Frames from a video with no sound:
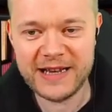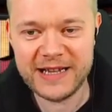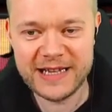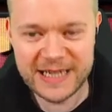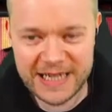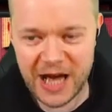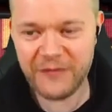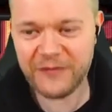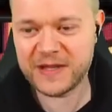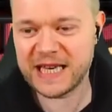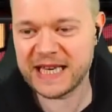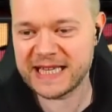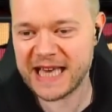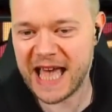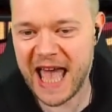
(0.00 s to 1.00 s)
Love to
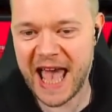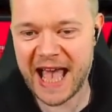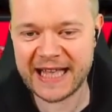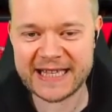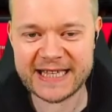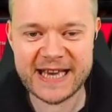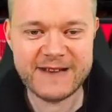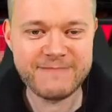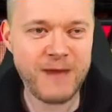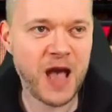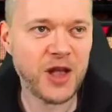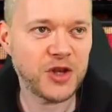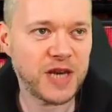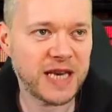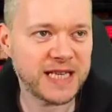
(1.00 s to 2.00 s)
see it.
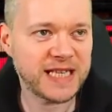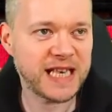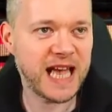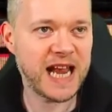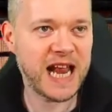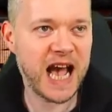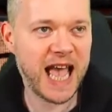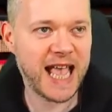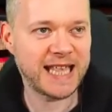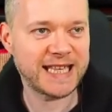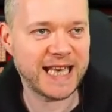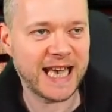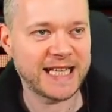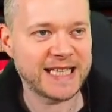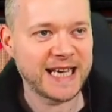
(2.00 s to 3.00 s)
Manchester
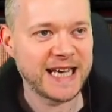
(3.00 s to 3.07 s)
United.